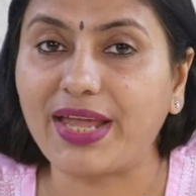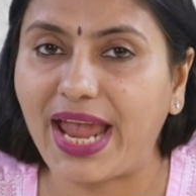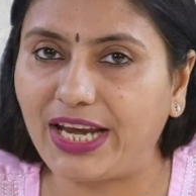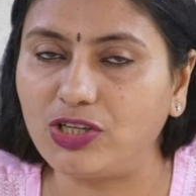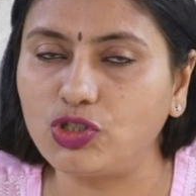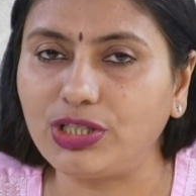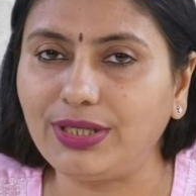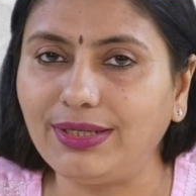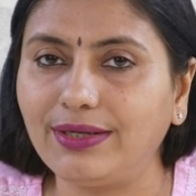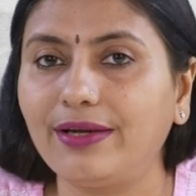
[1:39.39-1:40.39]

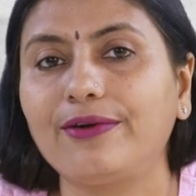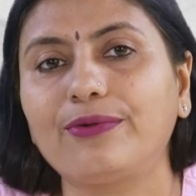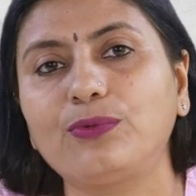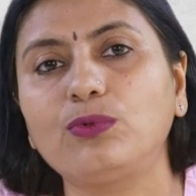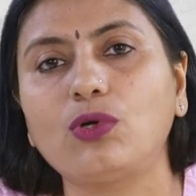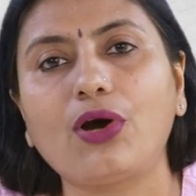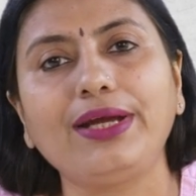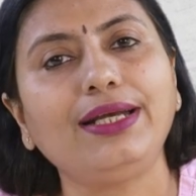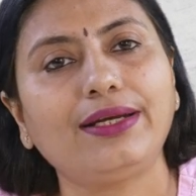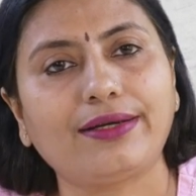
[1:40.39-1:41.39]
energy, crude
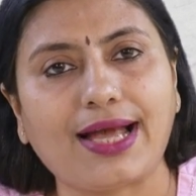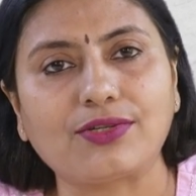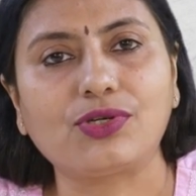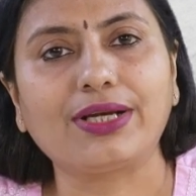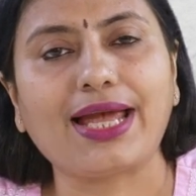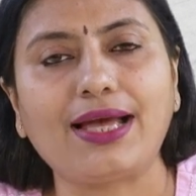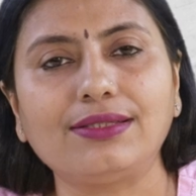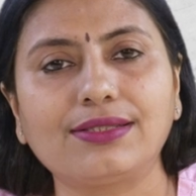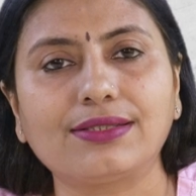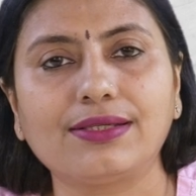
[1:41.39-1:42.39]
oil, natural
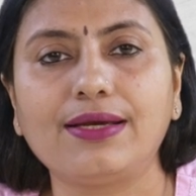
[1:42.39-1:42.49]
gas,